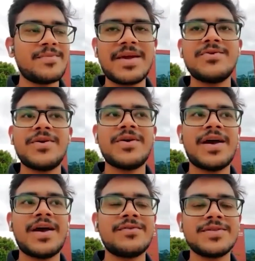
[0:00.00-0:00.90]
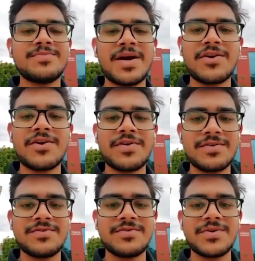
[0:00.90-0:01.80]
Ma'am, thank you for, I was a part of
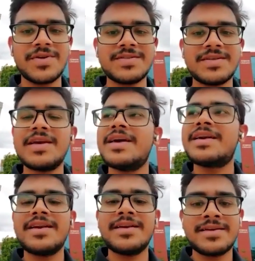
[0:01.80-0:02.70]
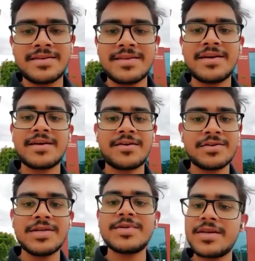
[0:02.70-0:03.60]
EduSure for 2 years. It really,
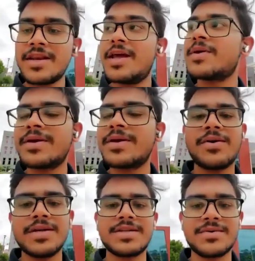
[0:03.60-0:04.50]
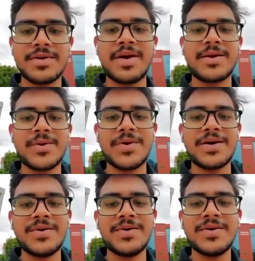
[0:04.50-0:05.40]
the concepts are really helping me in college now, in
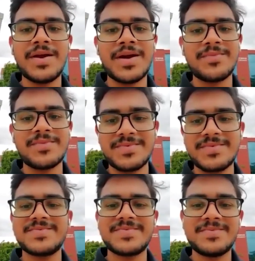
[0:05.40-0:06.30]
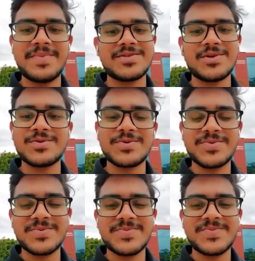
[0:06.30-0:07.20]
micro and all, and
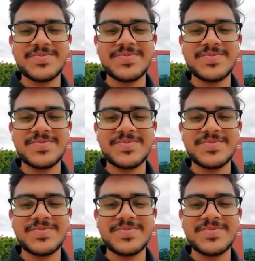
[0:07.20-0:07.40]
maths also.